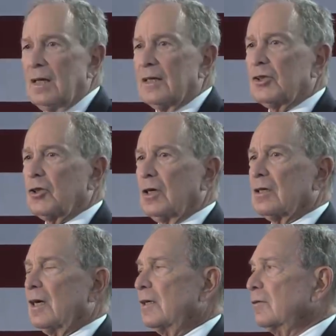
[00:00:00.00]
The
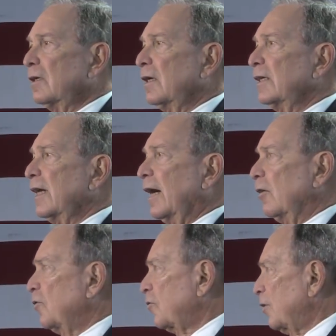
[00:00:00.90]
charter outlined
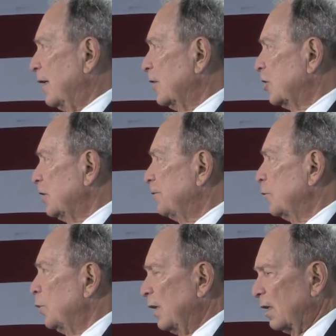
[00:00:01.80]
our strategy
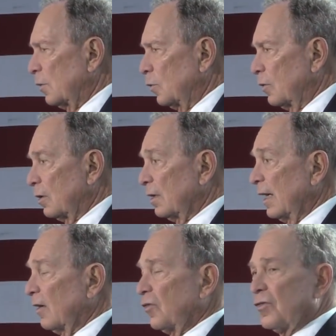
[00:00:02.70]
for winning the war
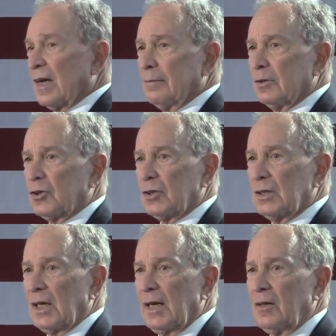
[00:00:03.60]
and
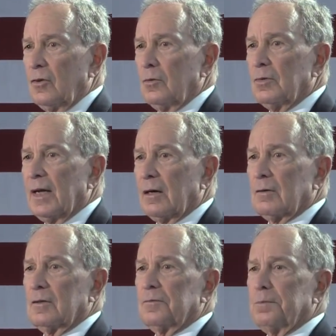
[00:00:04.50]
establishing a new
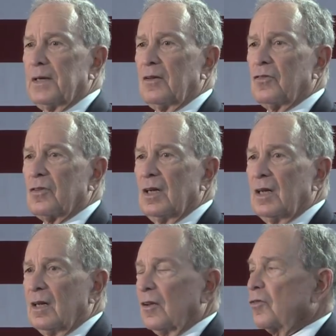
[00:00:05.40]
era of peace,
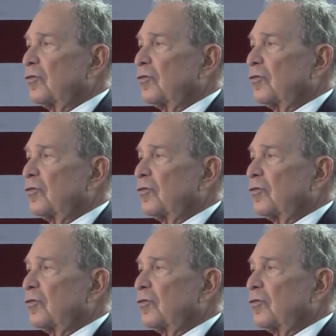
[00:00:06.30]
a